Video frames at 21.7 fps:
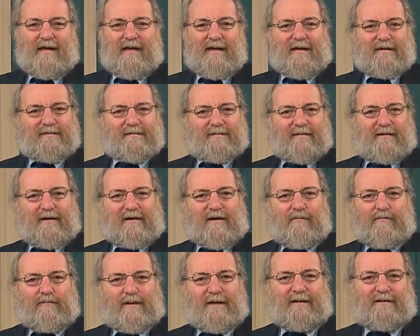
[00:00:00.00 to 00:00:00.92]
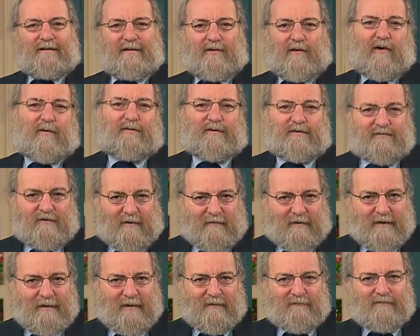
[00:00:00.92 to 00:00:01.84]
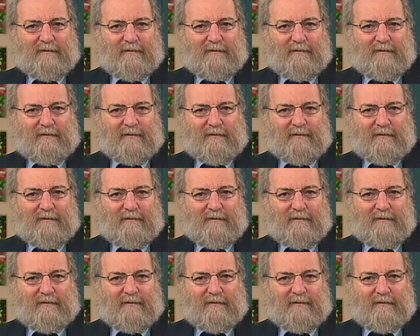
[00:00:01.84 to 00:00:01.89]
is completely arbitrary,